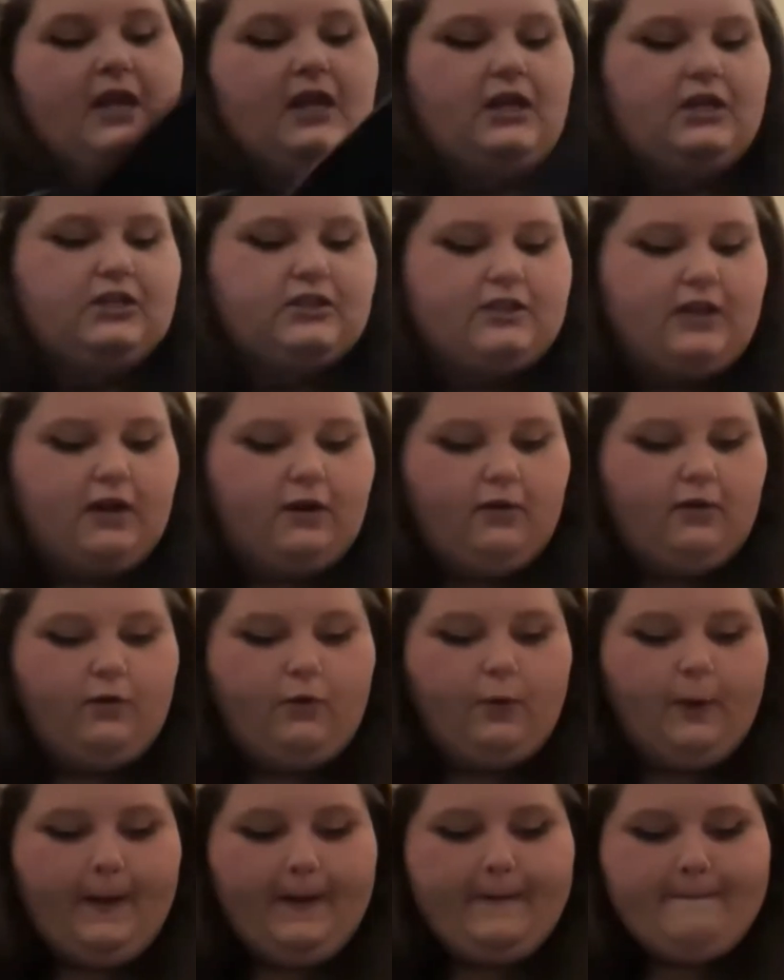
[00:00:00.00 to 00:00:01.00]

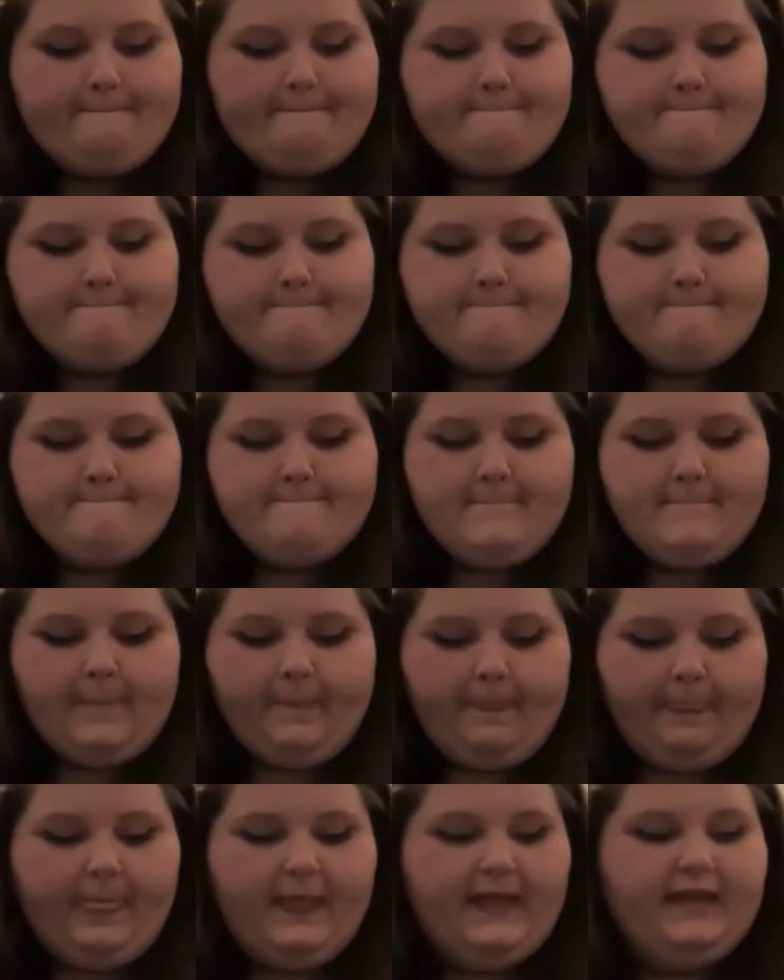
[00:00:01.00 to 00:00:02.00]
So
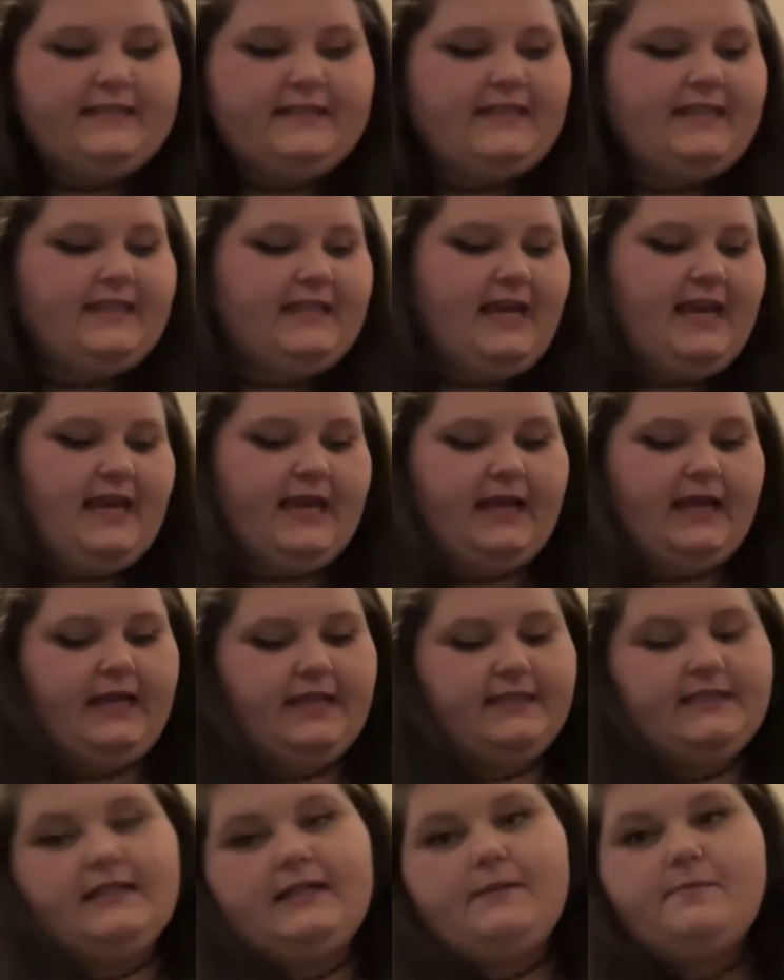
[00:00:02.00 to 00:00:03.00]
it's a thing.
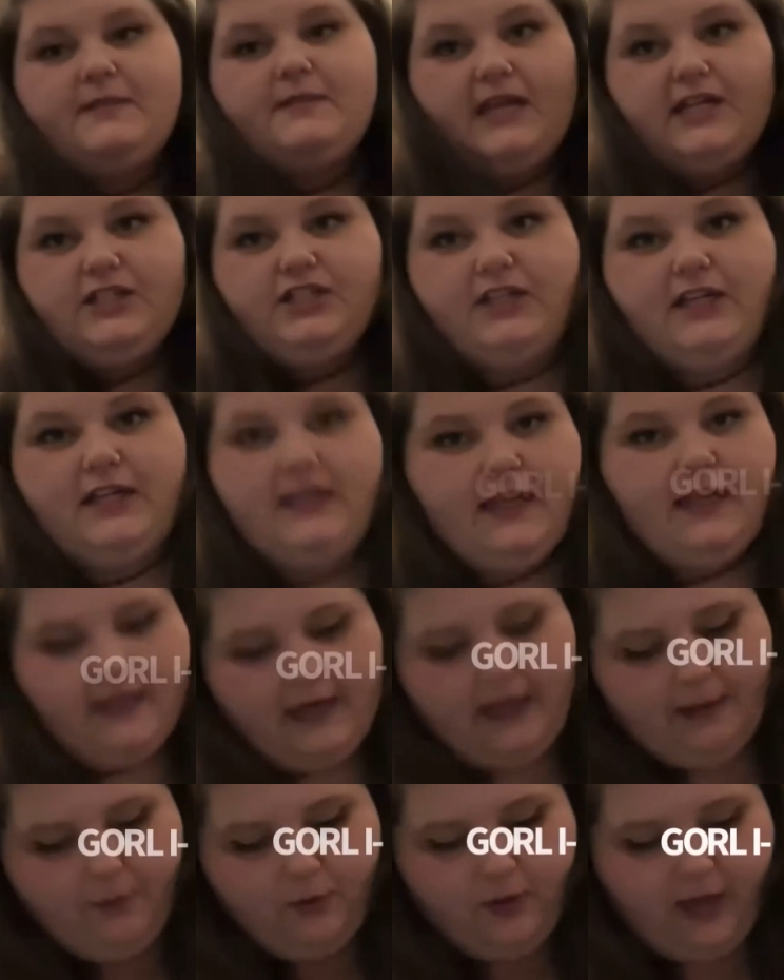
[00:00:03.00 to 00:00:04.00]
It's an obsession and
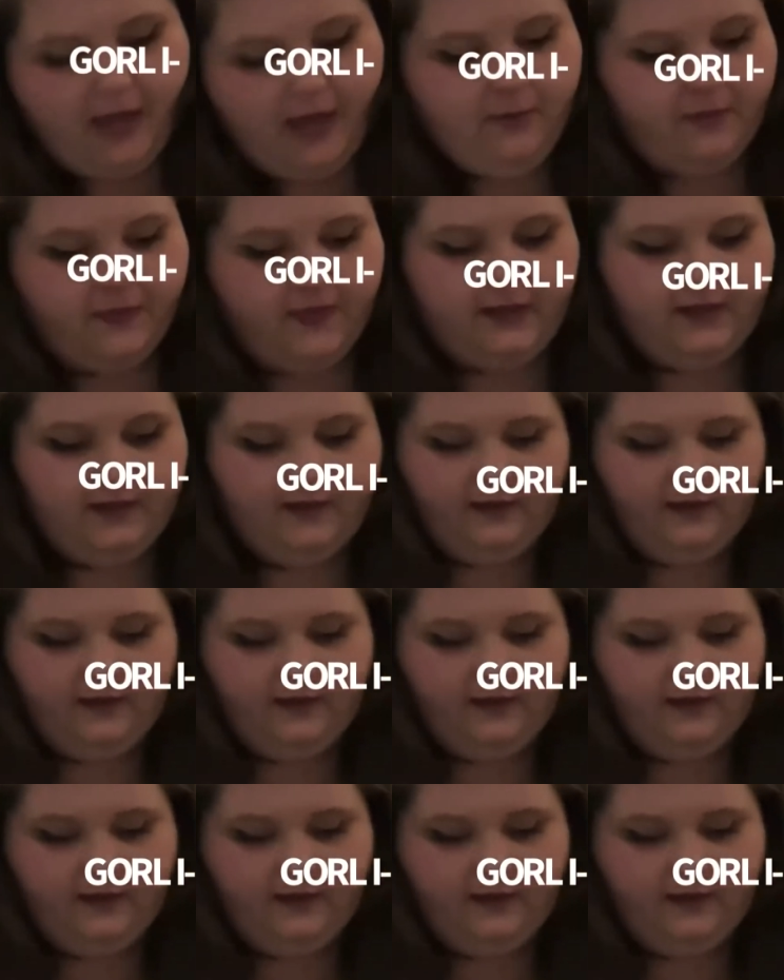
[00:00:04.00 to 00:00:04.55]
I'm okay with it.